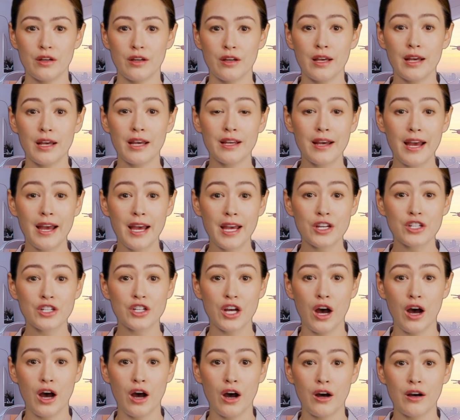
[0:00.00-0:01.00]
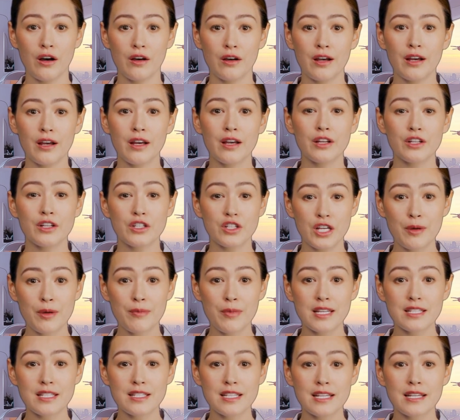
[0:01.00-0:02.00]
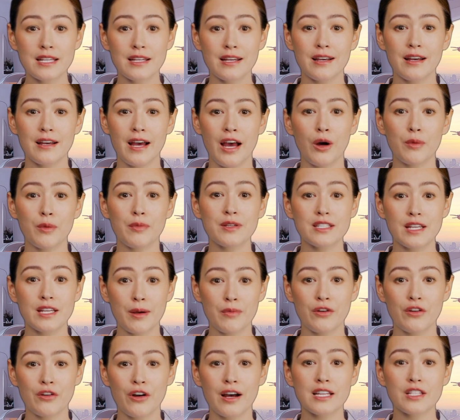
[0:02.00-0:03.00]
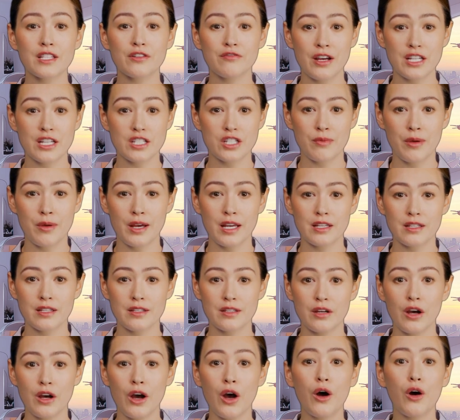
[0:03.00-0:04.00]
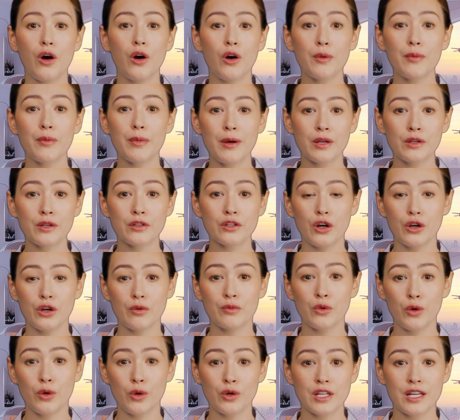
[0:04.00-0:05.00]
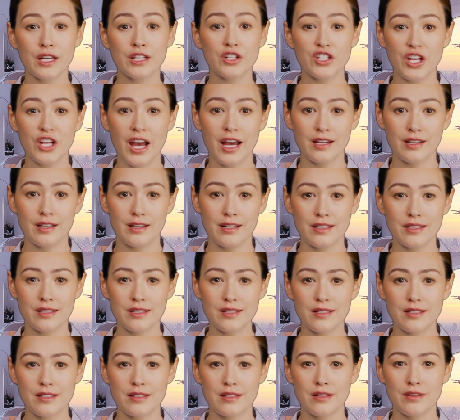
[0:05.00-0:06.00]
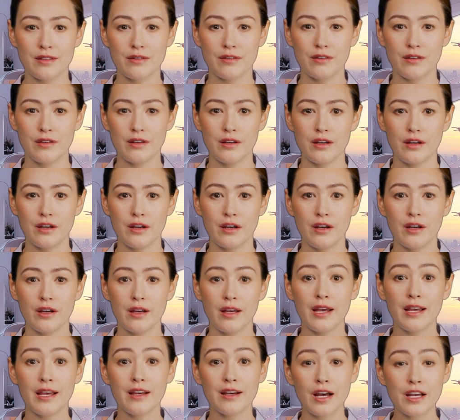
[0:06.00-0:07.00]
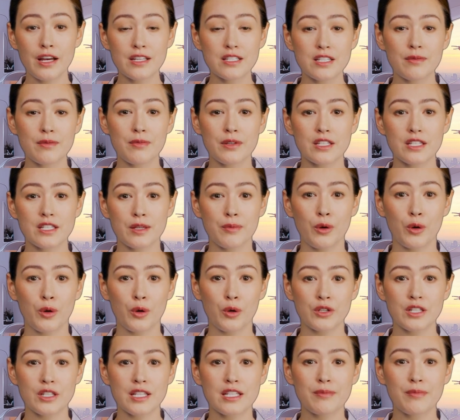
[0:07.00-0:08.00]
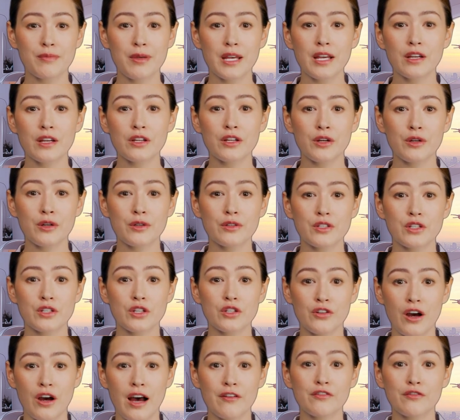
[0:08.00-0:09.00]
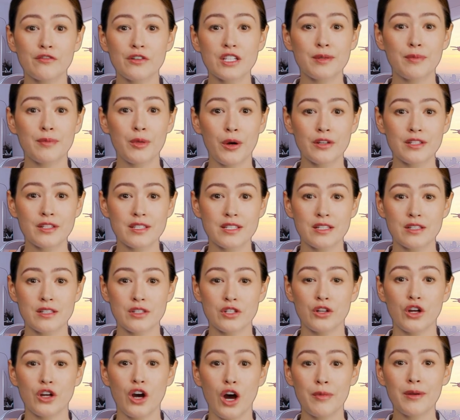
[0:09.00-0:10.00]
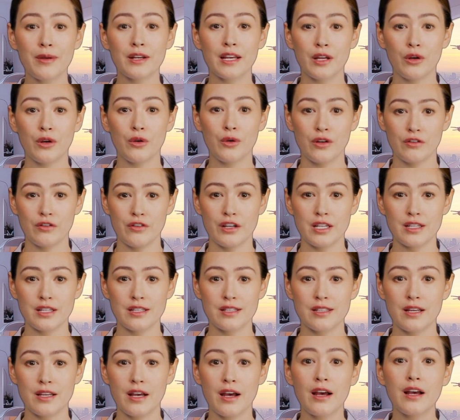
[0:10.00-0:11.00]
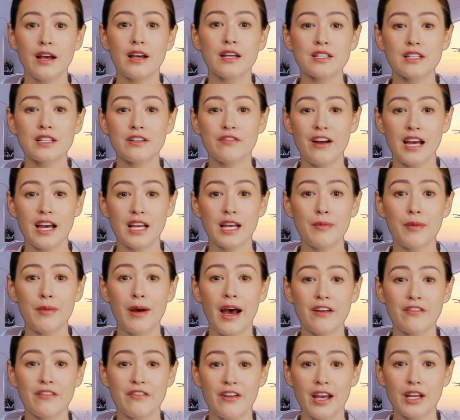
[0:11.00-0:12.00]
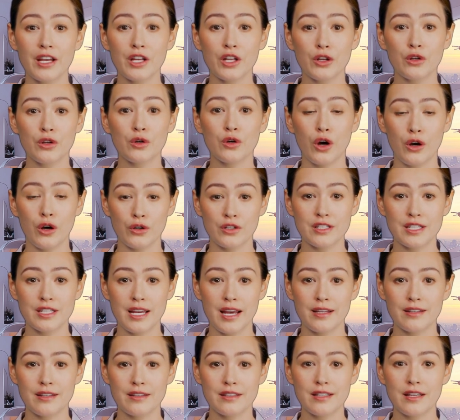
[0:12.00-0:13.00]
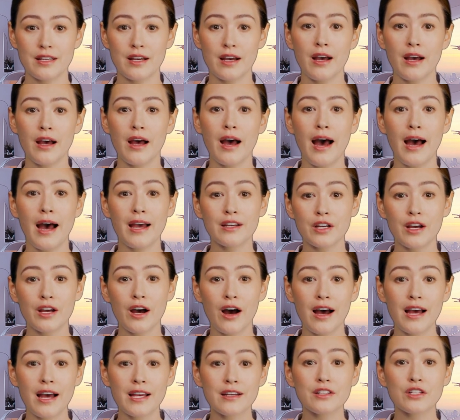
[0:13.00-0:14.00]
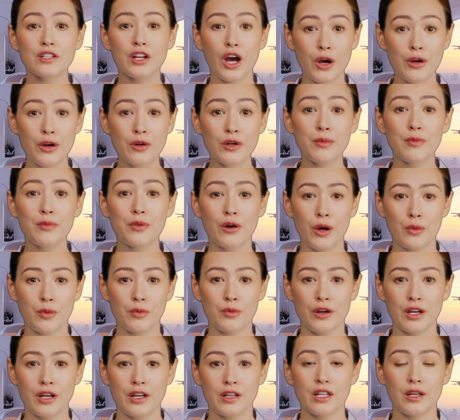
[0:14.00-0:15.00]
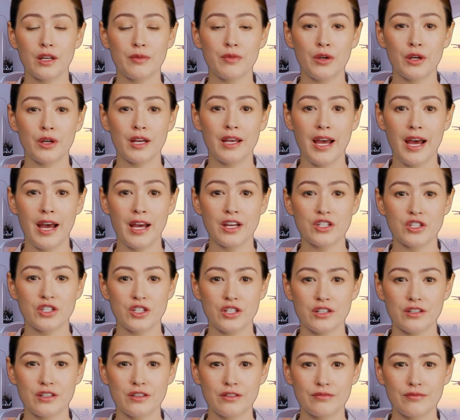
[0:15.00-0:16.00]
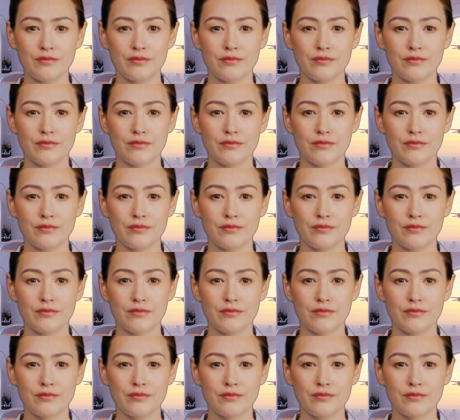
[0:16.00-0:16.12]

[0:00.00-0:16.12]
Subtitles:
In HR, GPT can help summarize resumes or build onboarding checklists. In customer support, it's being used to draft responses to common inquiries, develop FAQ content, and guide tone-appropriate communication.